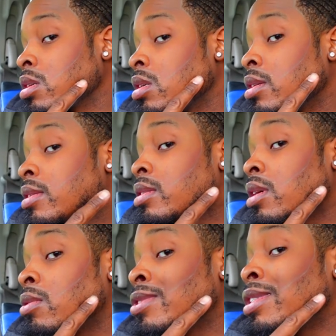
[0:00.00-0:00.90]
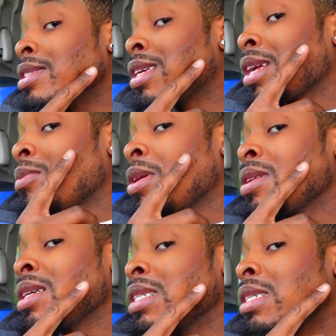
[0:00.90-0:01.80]
Cause I was thinking about
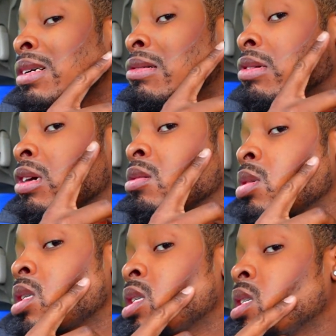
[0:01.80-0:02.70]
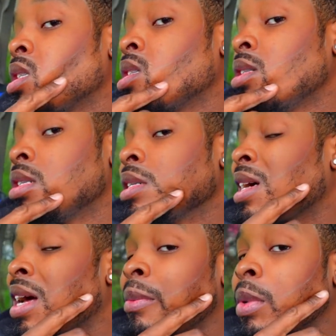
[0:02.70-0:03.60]
letting it grow, but uh,
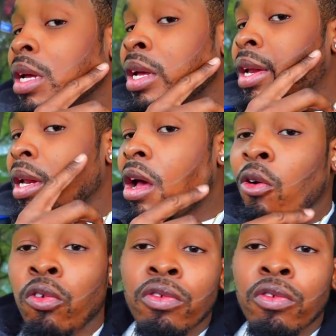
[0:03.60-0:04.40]
I'm gonna cut it off.